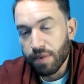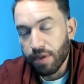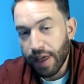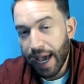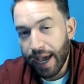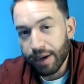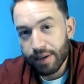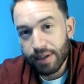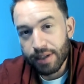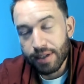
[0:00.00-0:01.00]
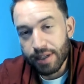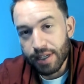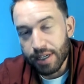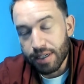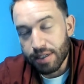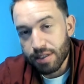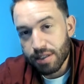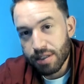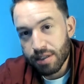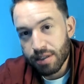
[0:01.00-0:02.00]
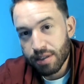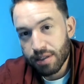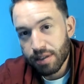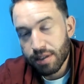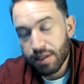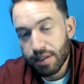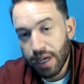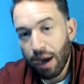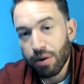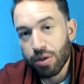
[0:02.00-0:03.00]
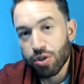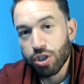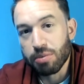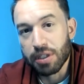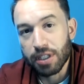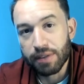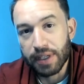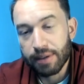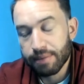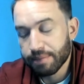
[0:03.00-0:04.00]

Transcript: That is how you should be living.